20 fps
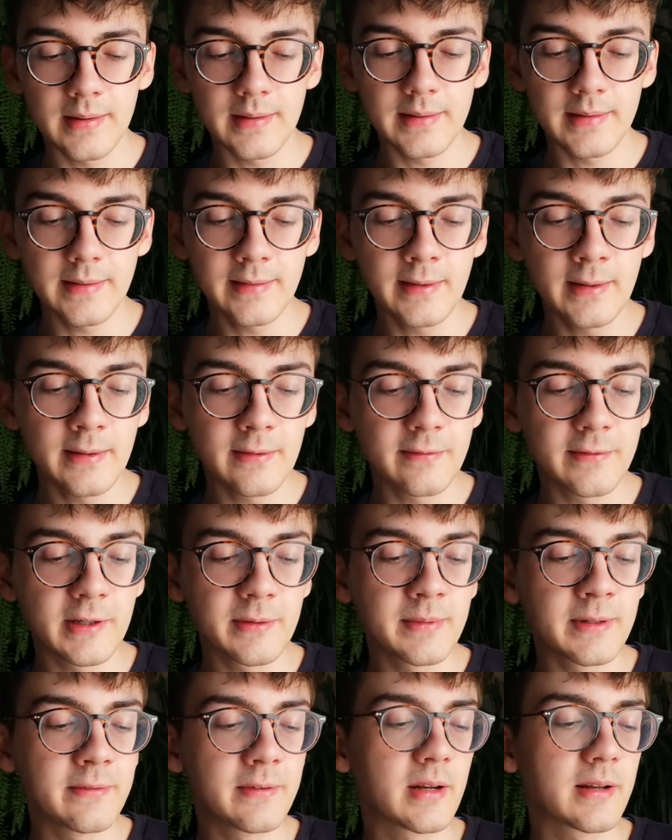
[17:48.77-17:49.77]
This is a
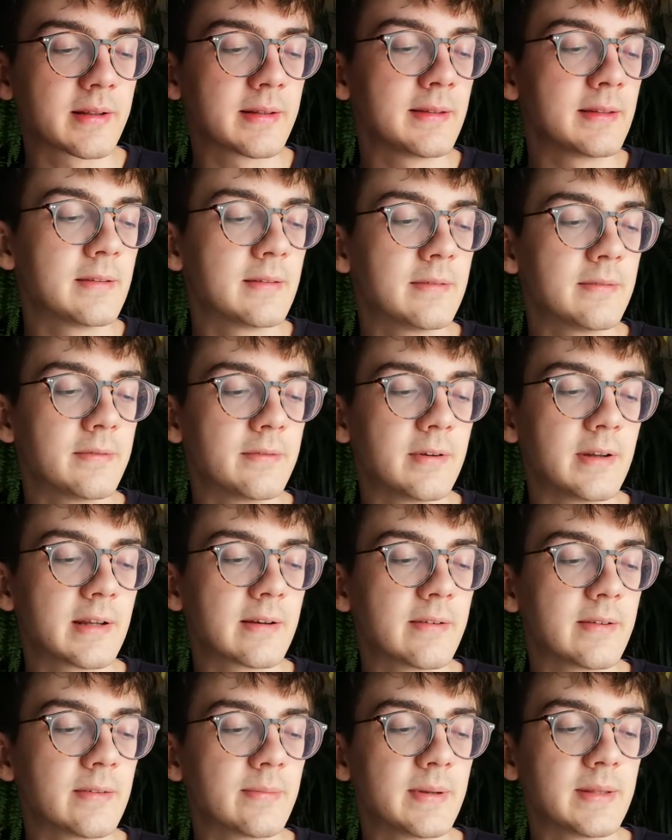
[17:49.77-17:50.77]
female marketed
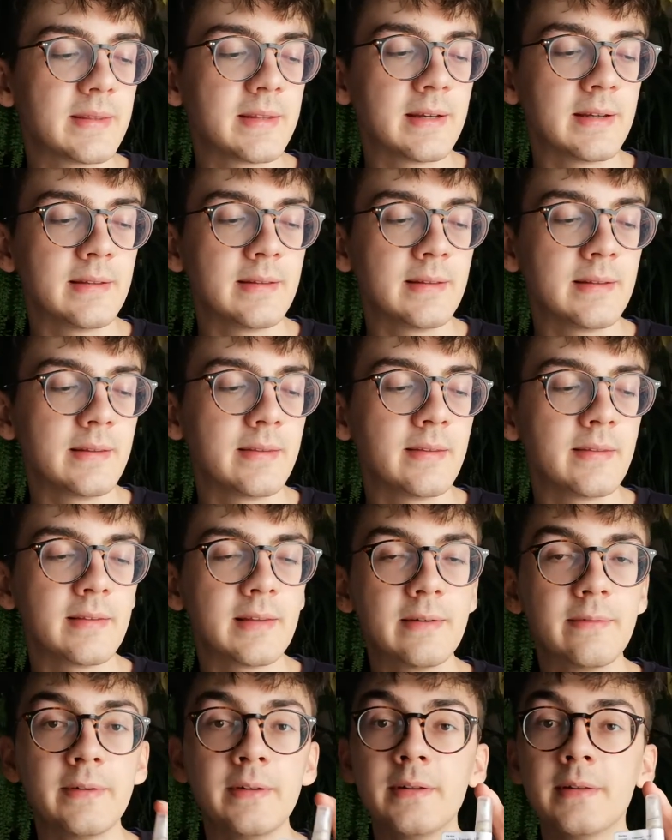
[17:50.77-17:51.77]
fragrance, but this is
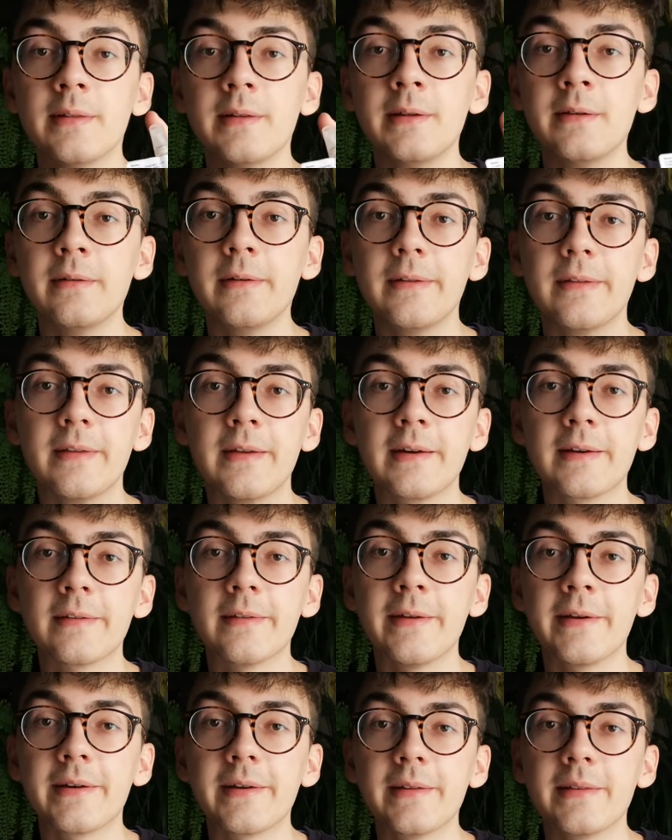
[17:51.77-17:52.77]
definitely
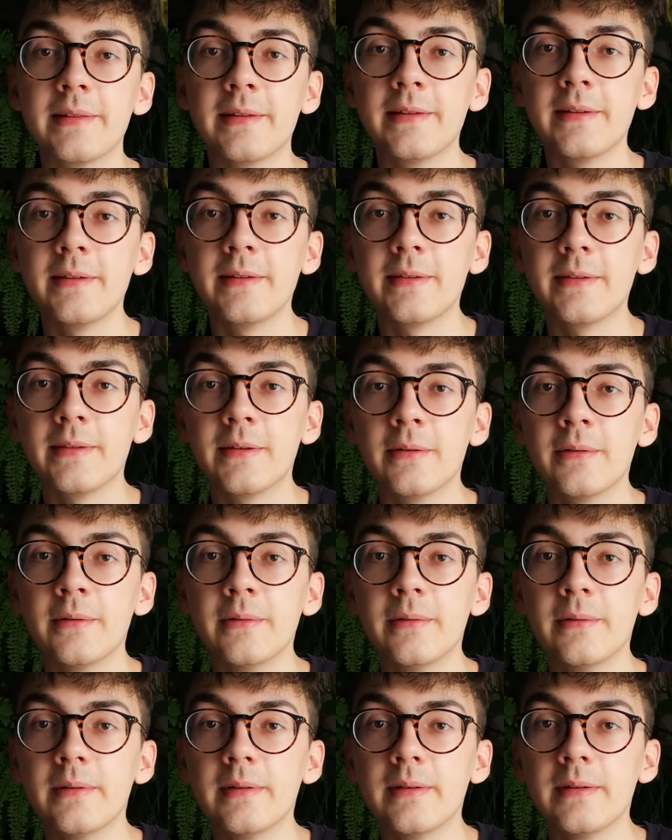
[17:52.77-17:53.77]
unisex. Like, this is
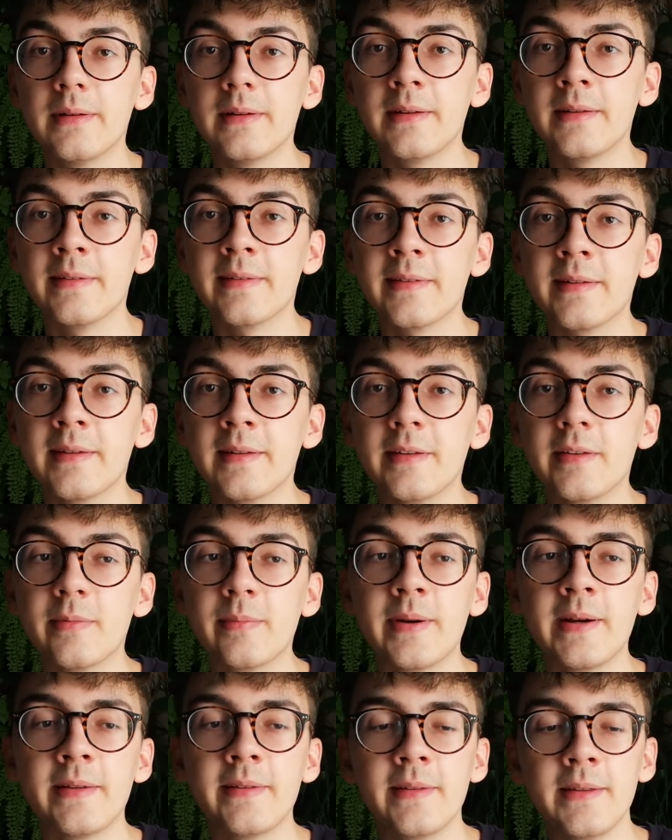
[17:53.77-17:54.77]
so insanely
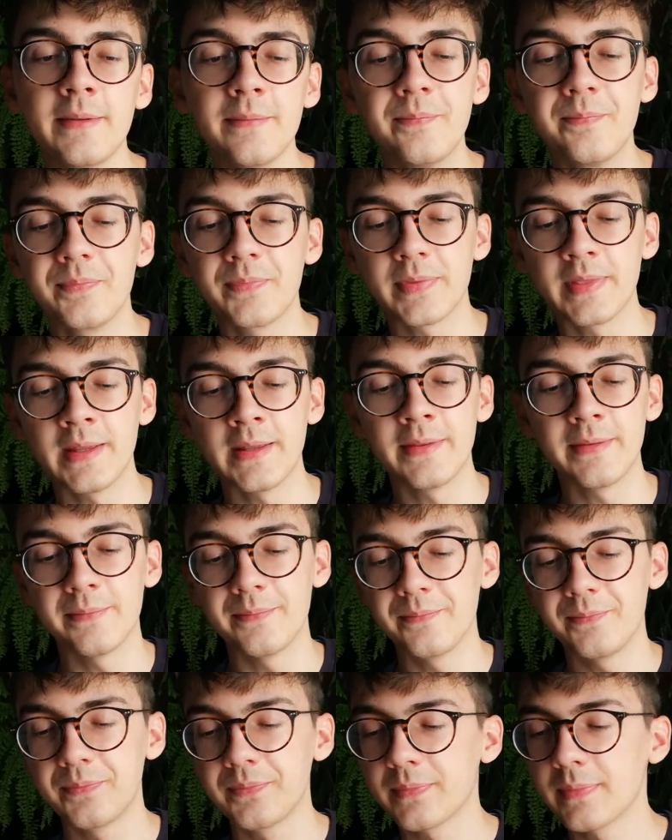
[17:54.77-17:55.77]
spicy that
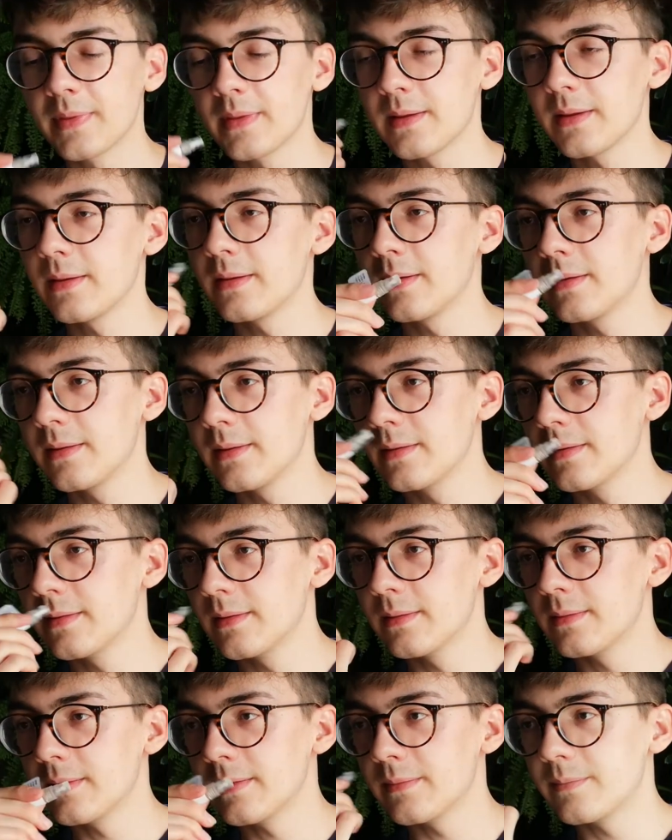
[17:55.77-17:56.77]

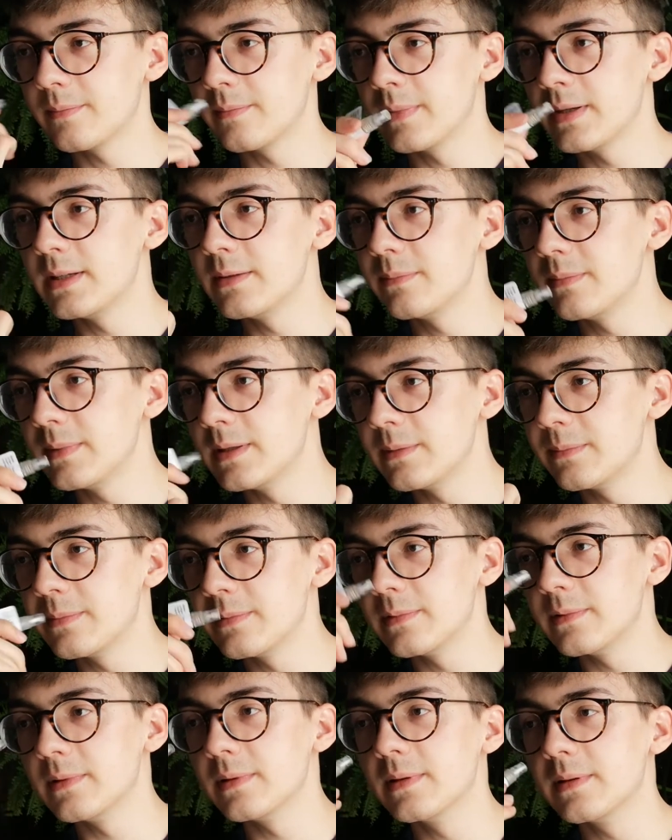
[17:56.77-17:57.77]
many
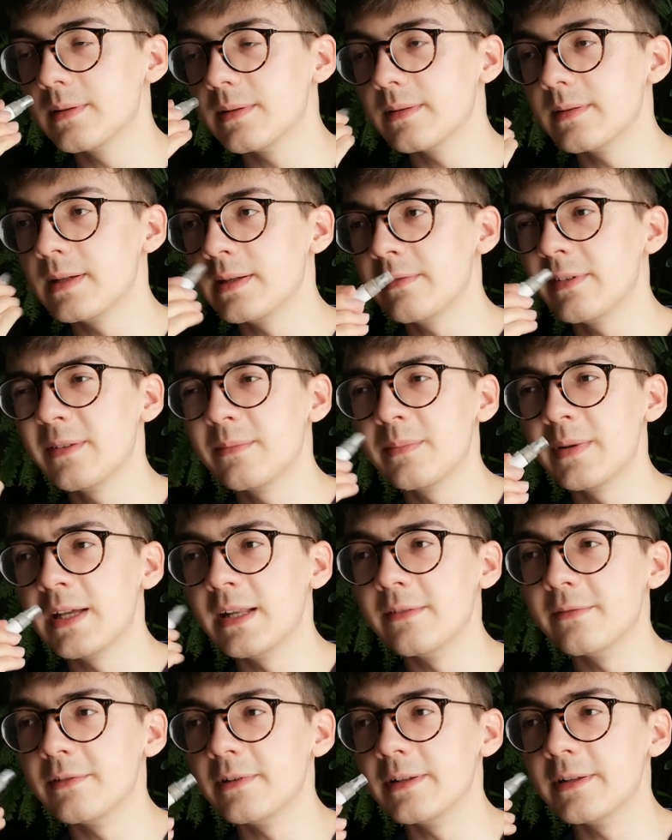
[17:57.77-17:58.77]
people, even
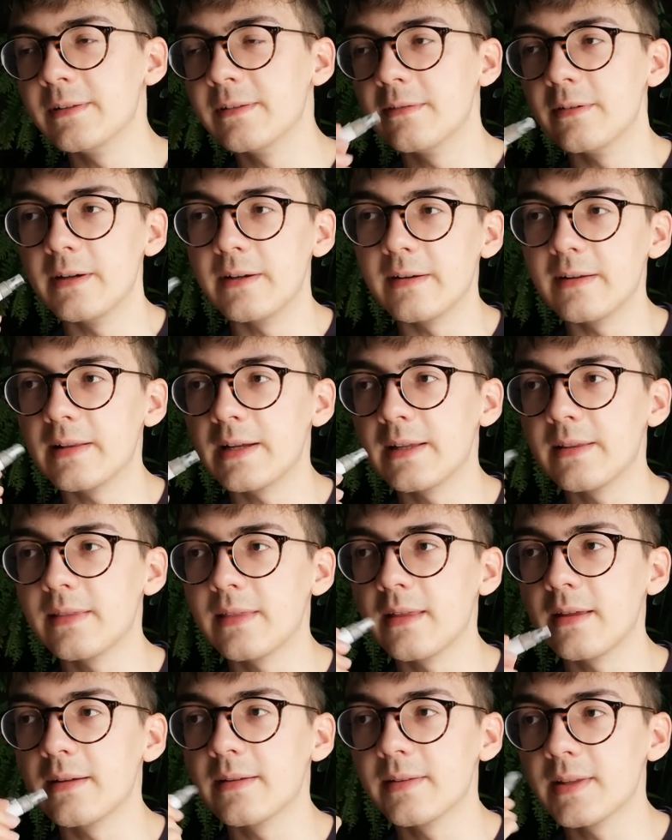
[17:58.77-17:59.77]
men, wouldn't wear it. I
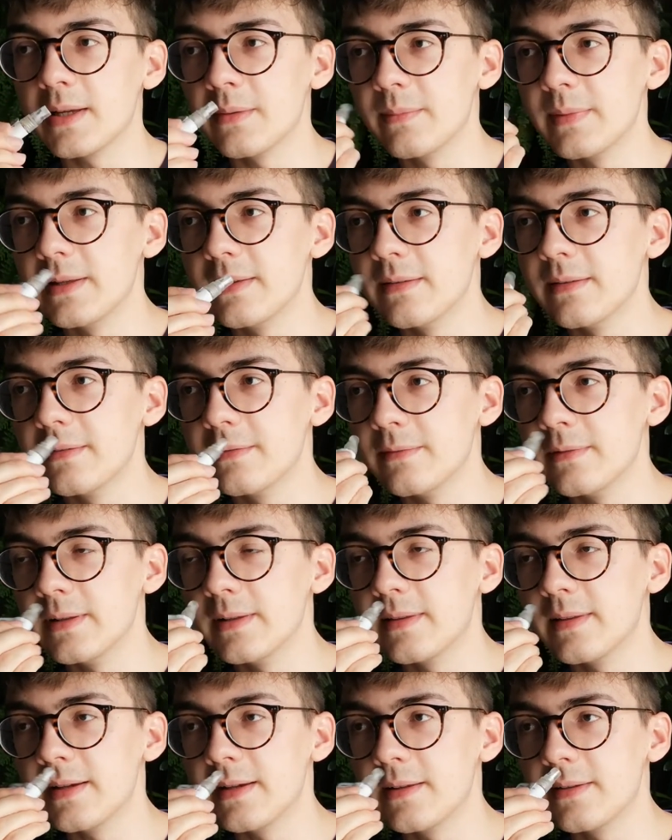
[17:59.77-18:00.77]
think some men
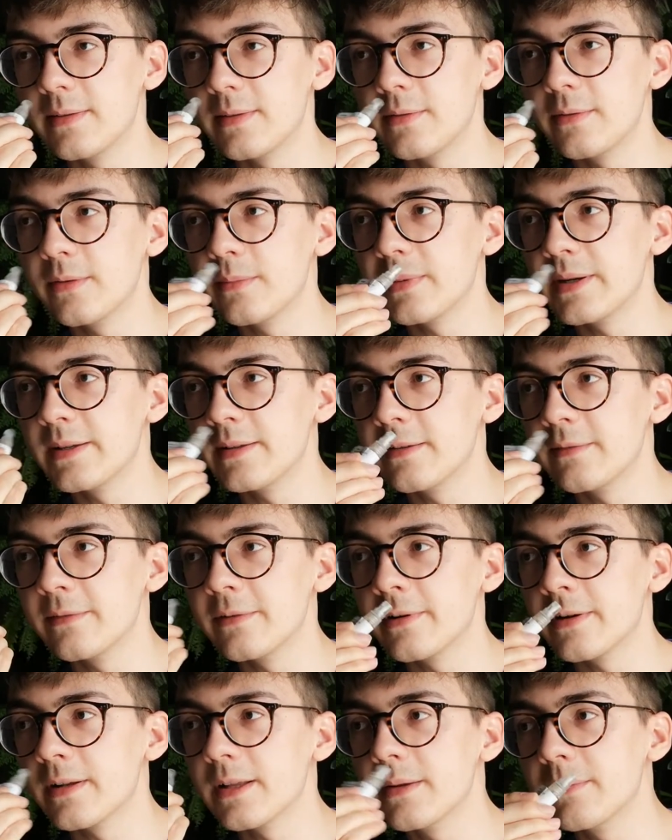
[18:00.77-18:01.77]
would say it's too spicy
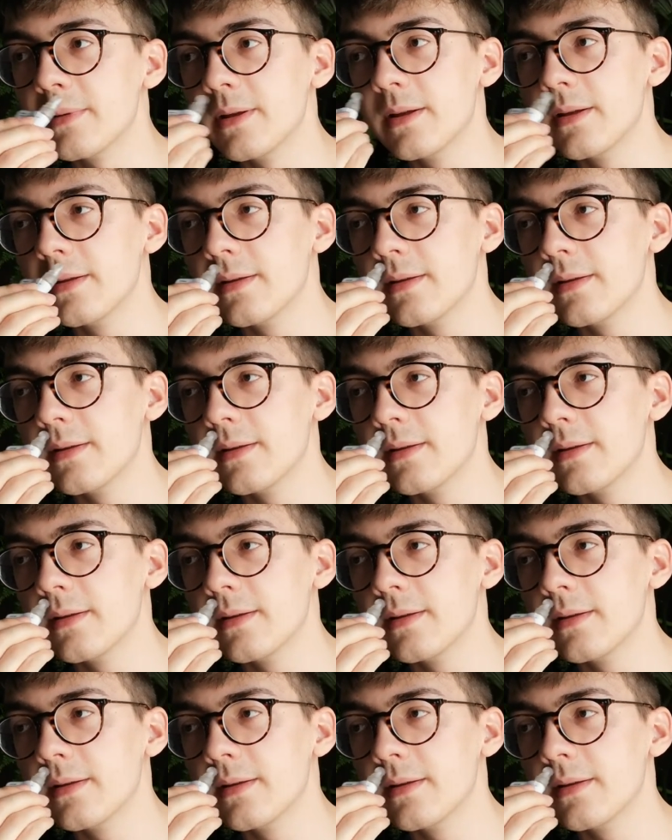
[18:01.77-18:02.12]
for them.